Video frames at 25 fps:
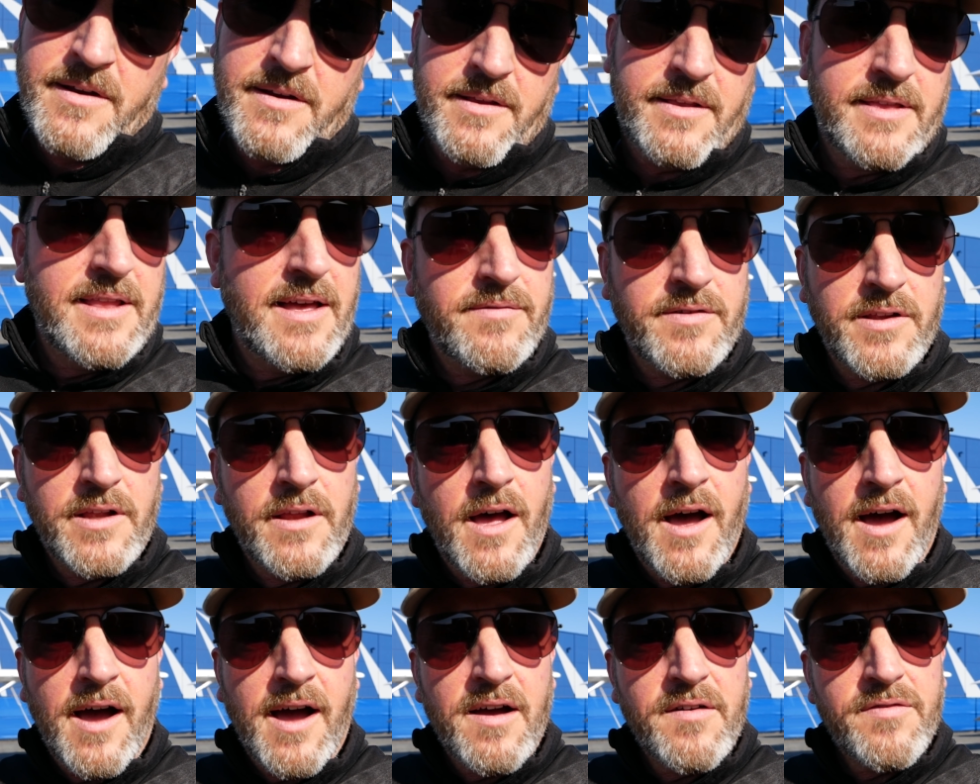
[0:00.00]
level
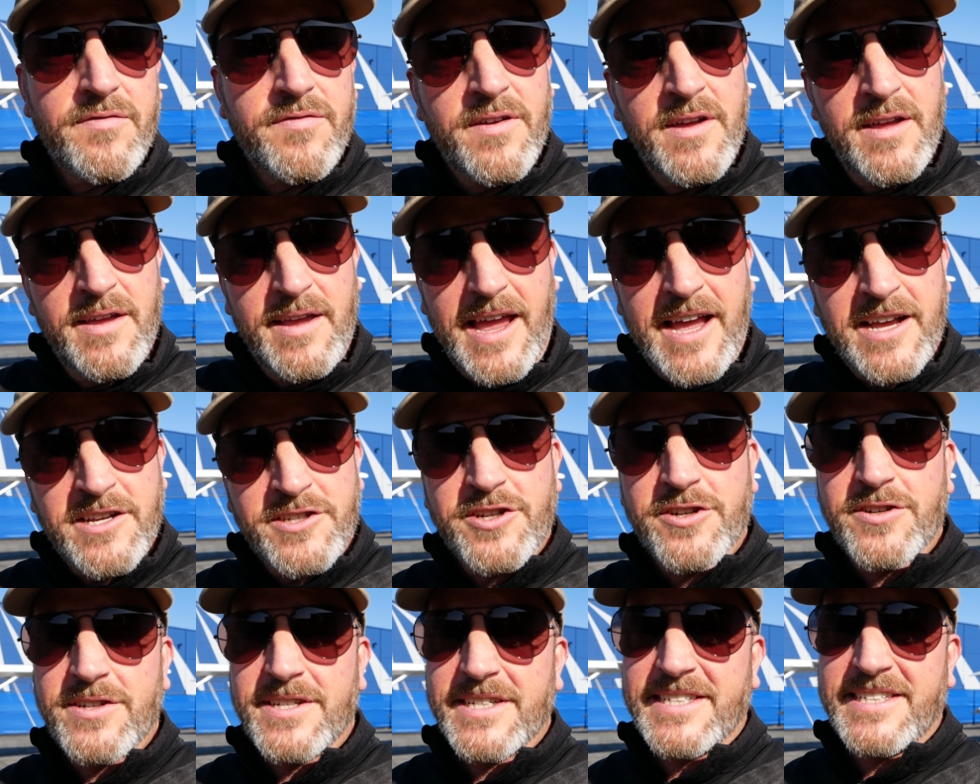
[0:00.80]
off,
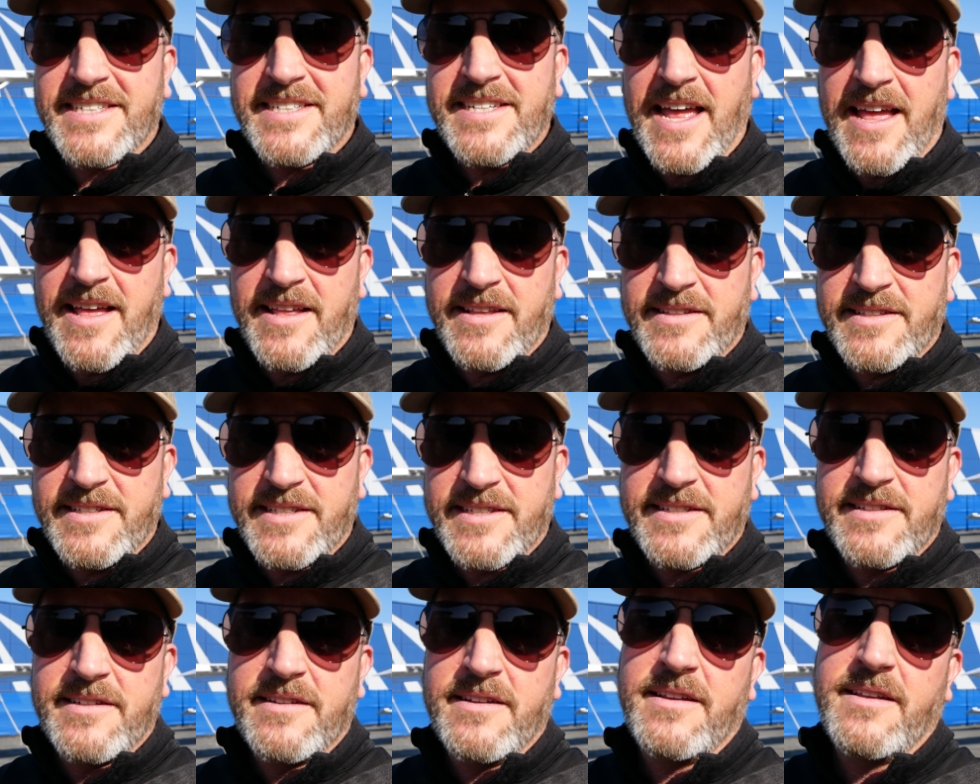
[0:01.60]
enter
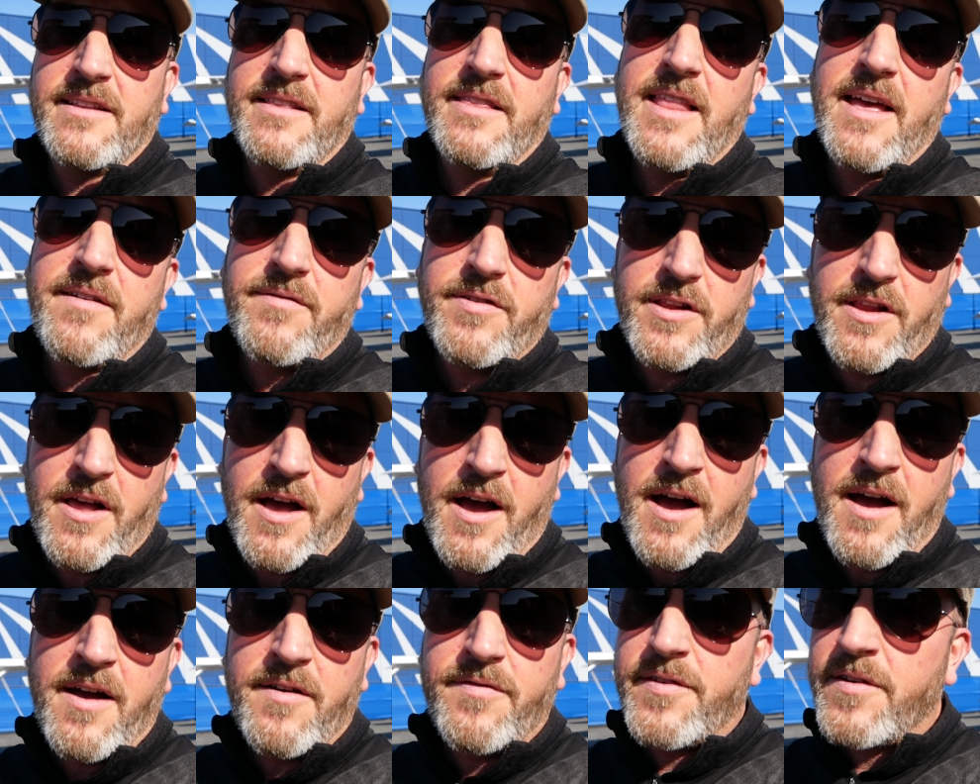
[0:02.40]
descents, level
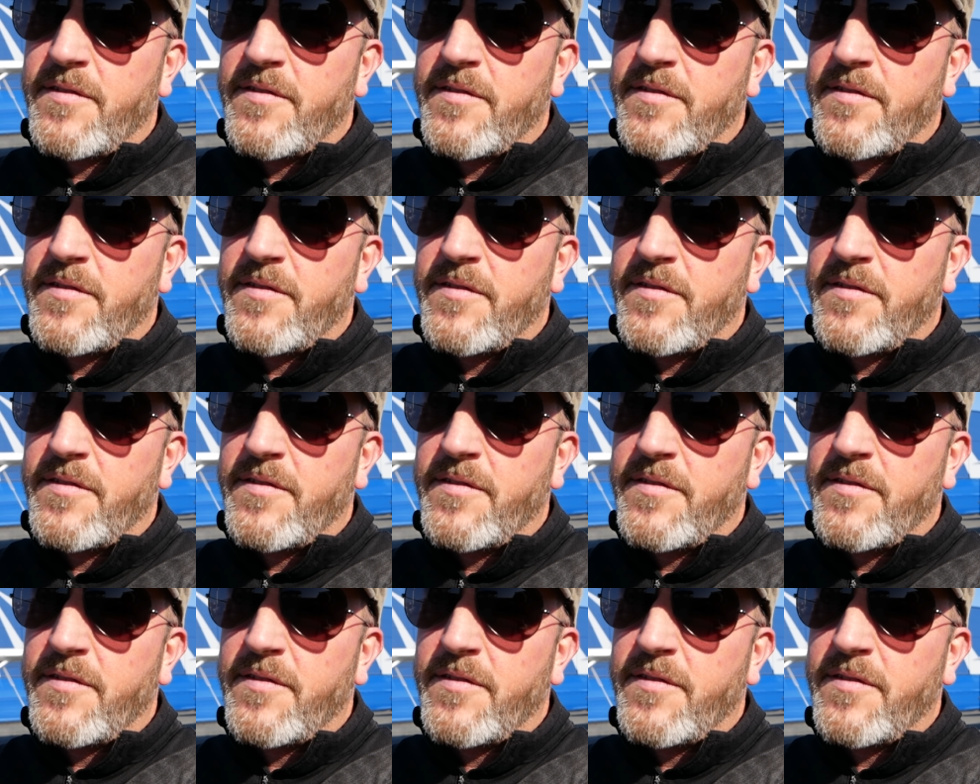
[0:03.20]
off.